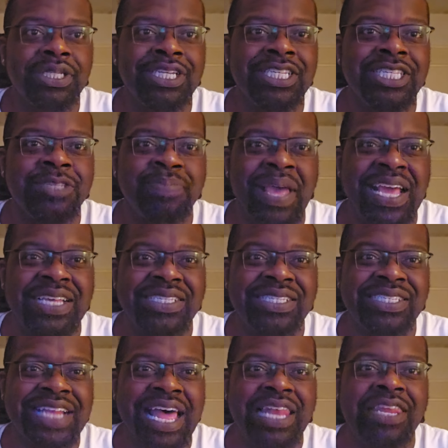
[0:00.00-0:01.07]
Space,
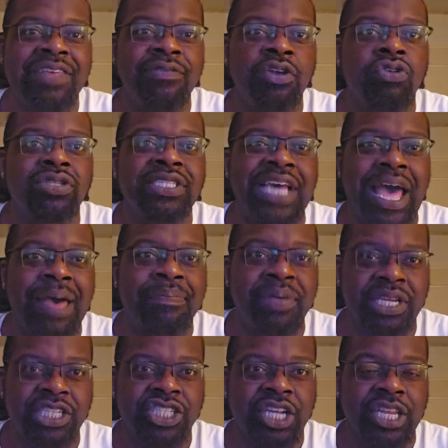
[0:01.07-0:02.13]
not living on top of
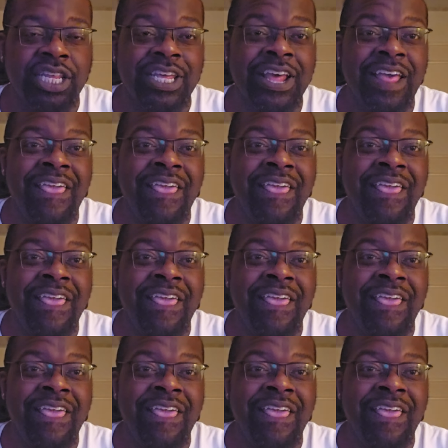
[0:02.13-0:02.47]
each other,